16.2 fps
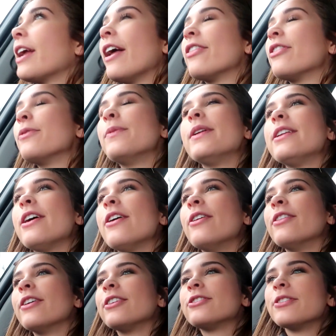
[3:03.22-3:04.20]
look out the window
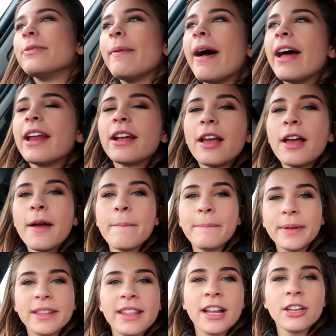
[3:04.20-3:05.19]
and look dramatic.
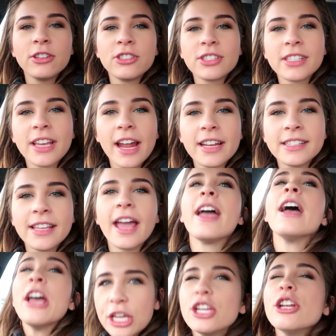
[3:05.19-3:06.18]
But then you just gotta
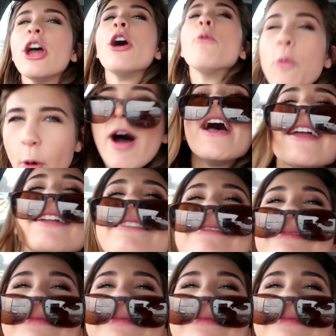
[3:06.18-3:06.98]
say, you know what?